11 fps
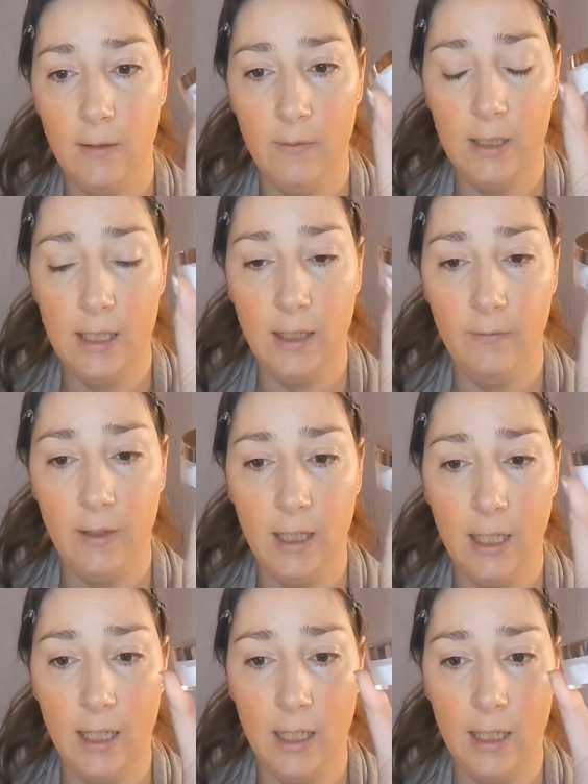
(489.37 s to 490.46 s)
Everyday
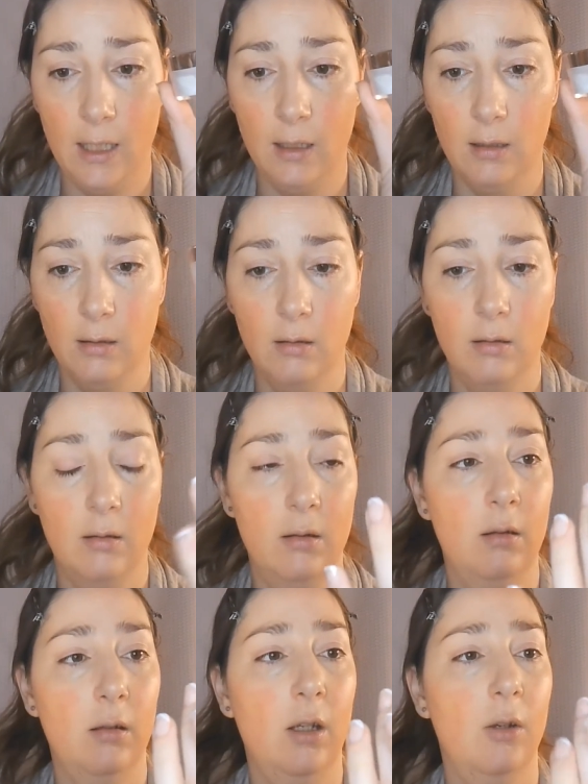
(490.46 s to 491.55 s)
Vacay
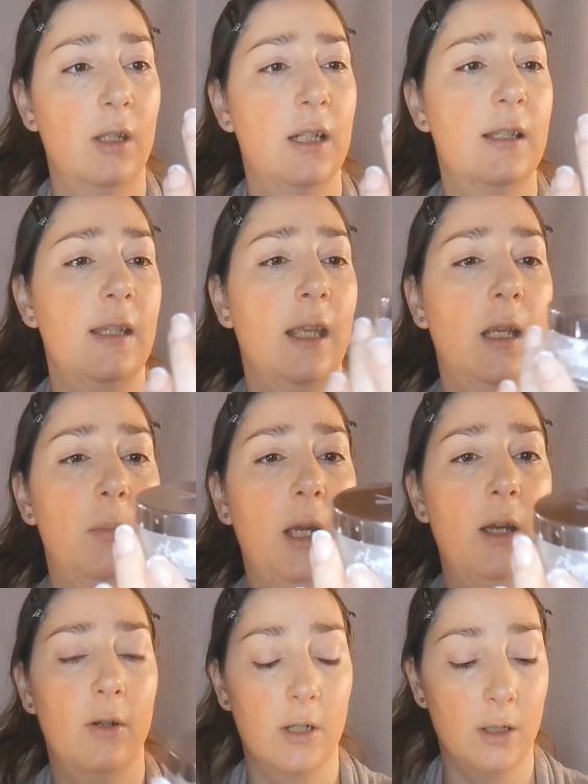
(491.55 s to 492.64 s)
Coconut Setting
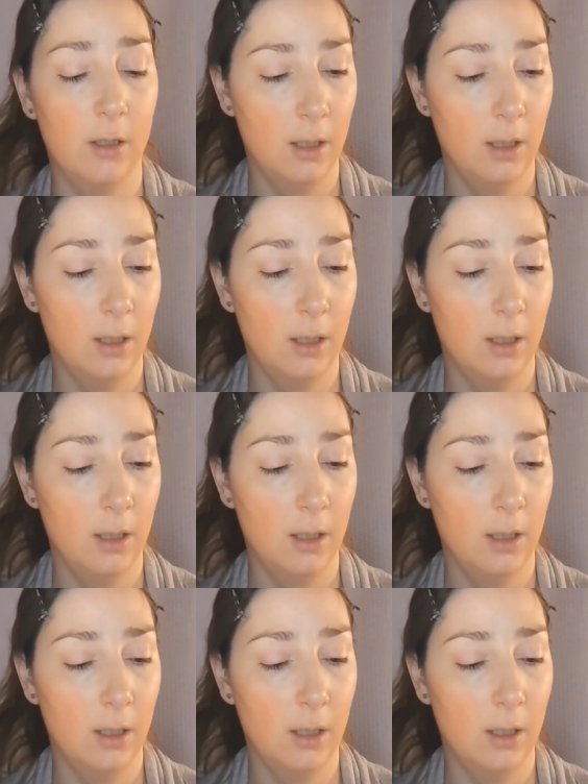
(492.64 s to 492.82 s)
Powder.